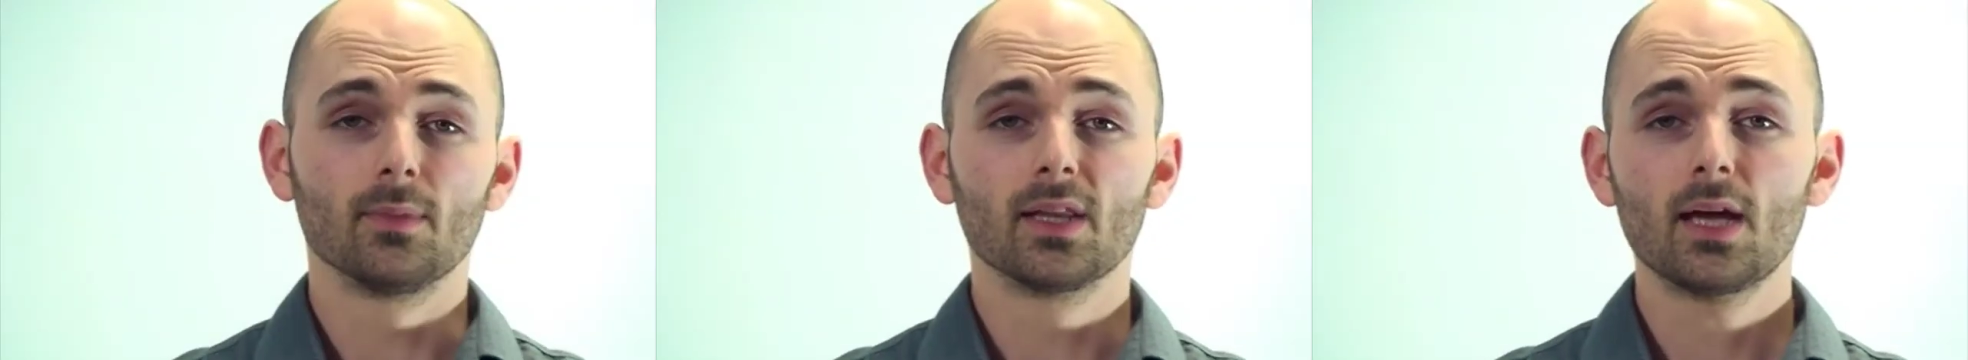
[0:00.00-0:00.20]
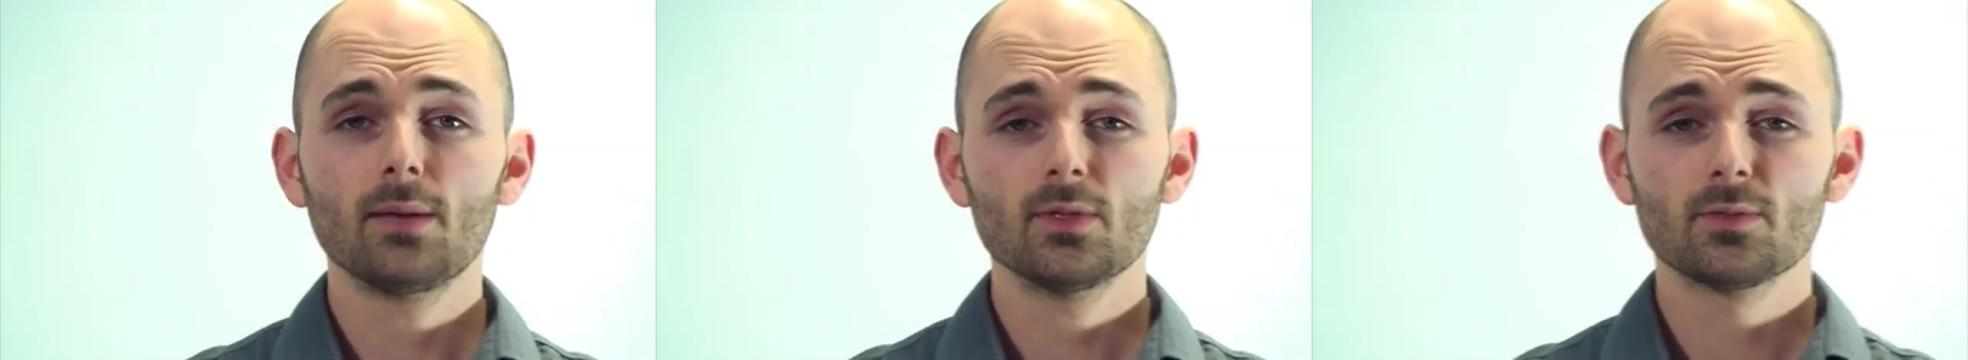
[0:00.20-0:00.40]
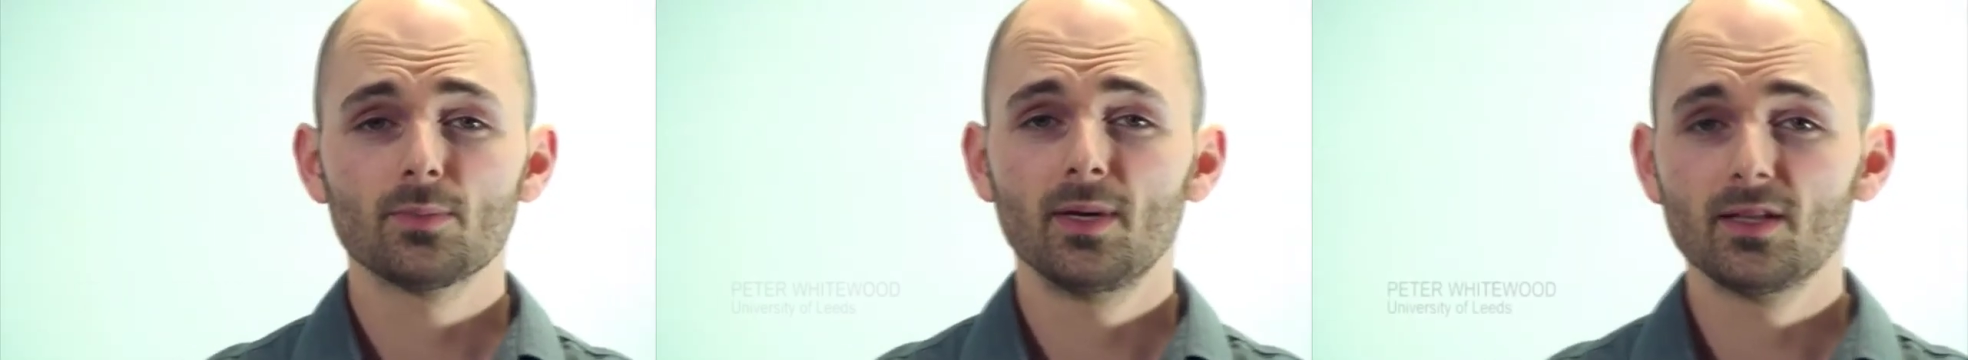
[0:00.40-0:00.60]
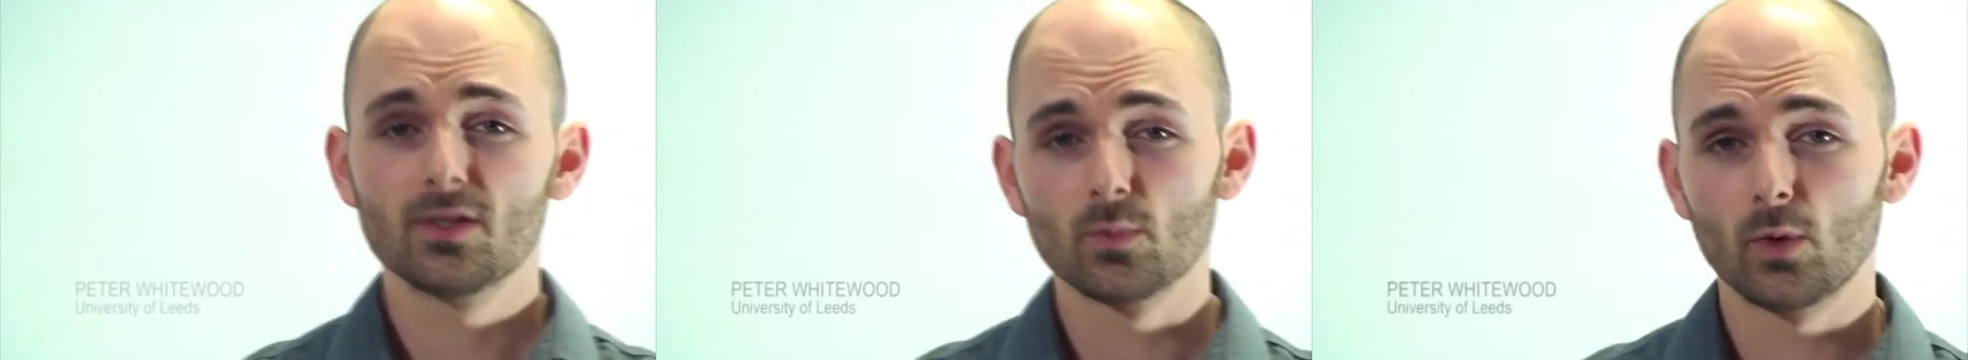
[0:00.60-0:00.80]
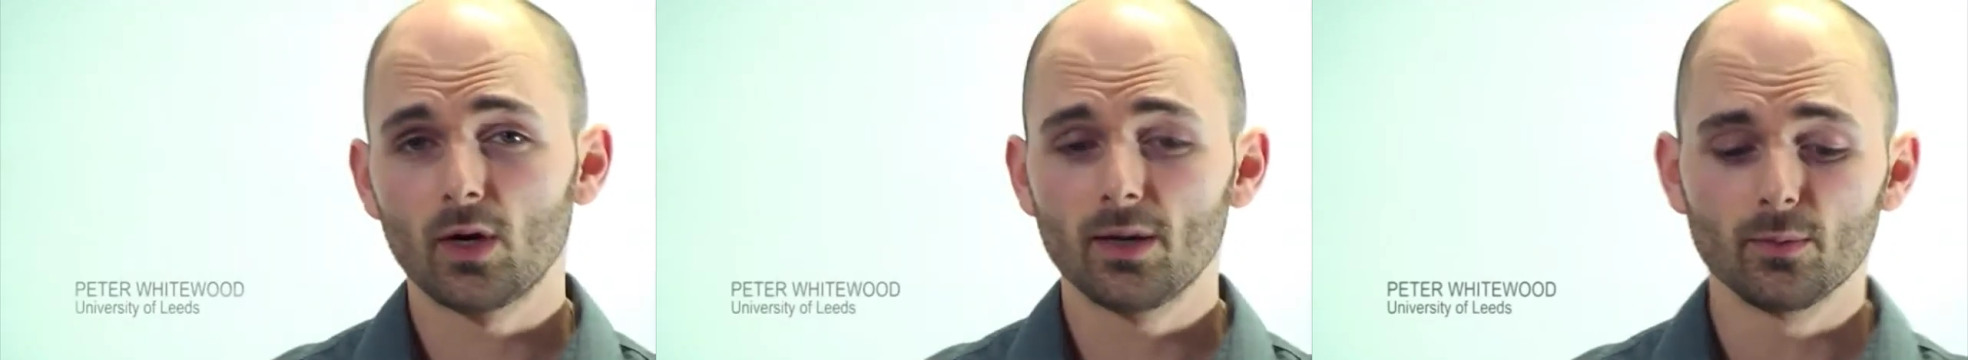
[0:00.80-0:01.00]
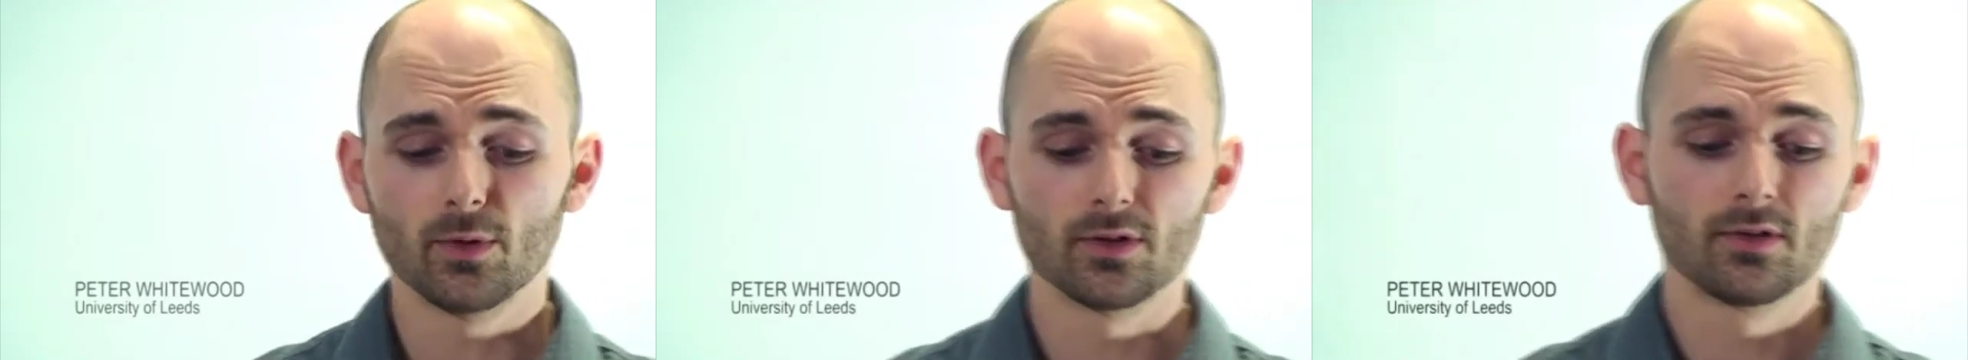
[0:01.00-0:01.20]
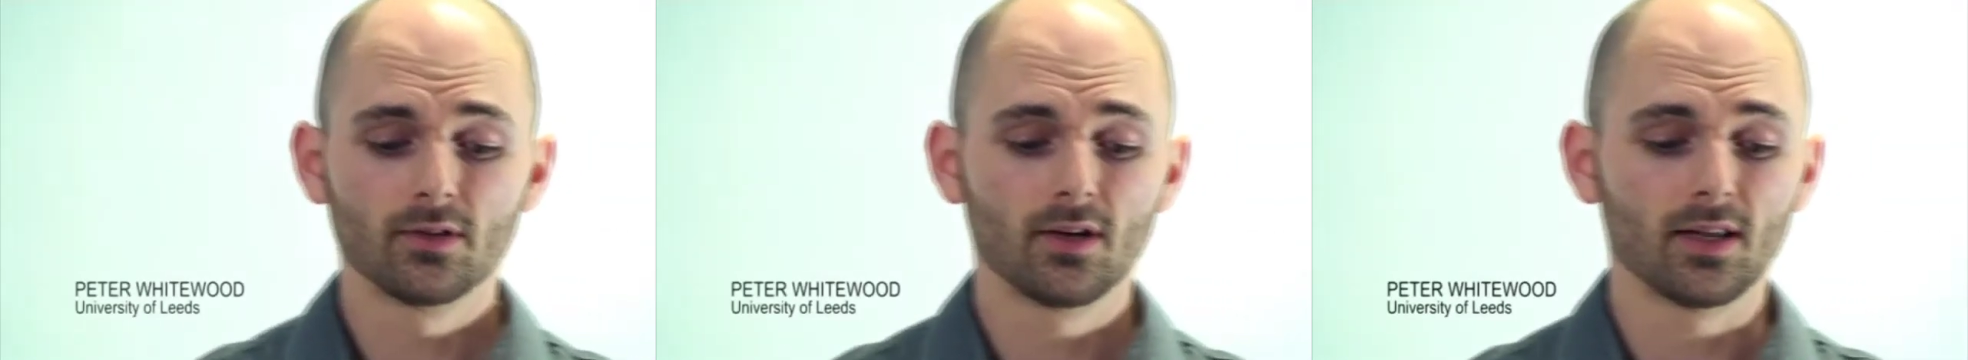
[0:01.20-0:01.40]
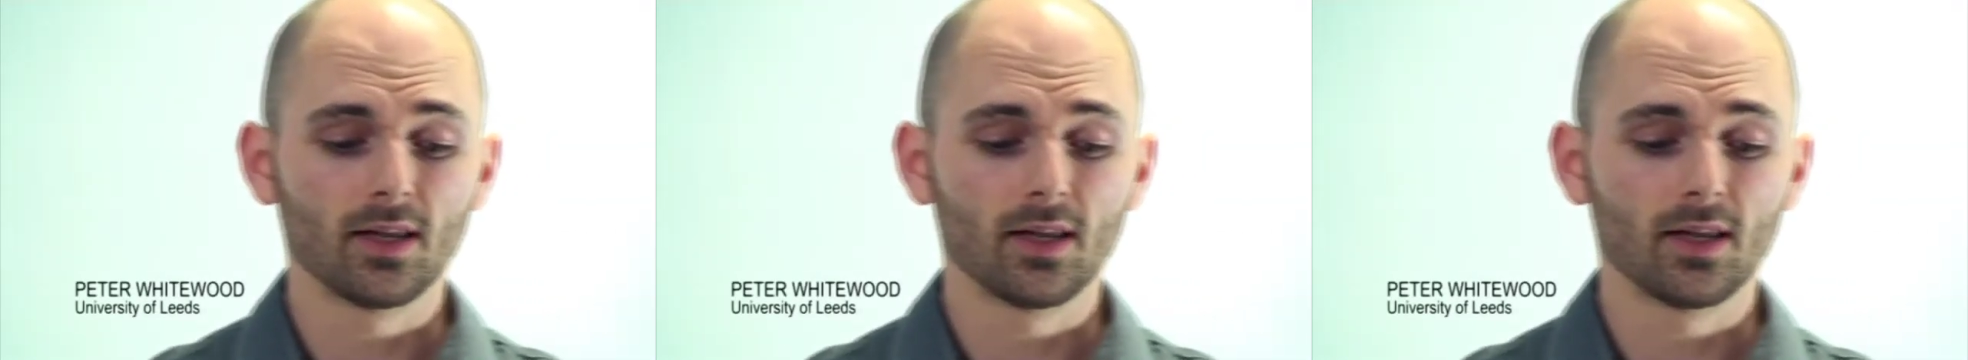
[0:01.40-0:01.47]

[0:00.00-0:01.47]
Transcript: My name is Peter Whitewood,